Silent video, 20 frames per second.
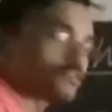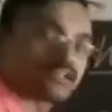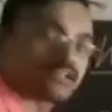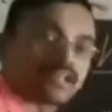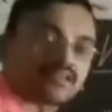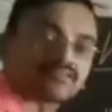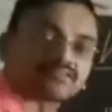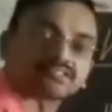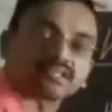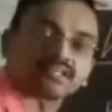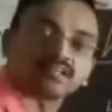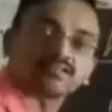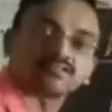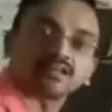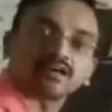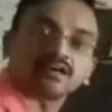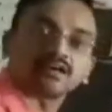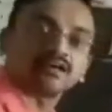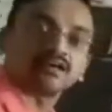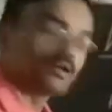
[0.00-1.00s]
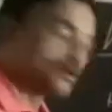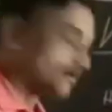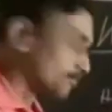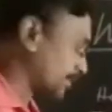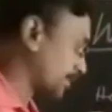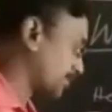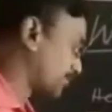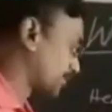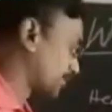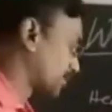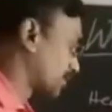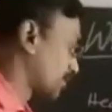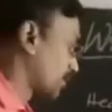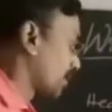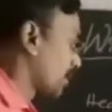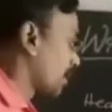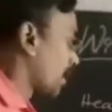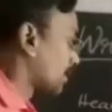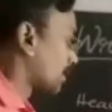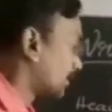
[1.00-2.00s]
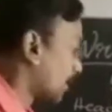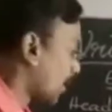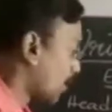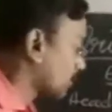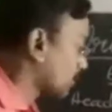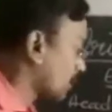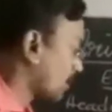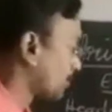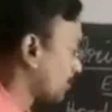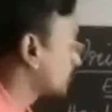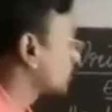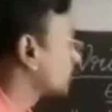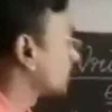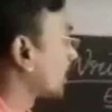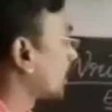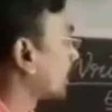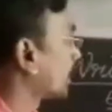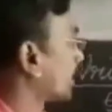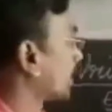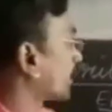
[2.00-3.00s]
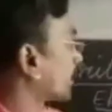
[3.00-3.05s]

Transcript: the left side of the paper. Now coming to the